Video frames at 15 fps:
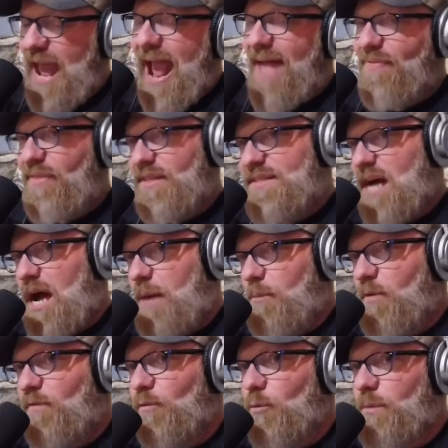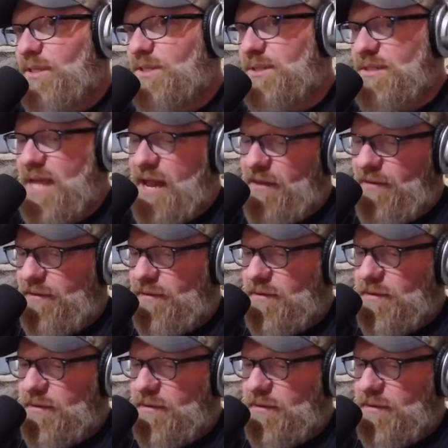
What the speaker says: at the time of Ruby's death.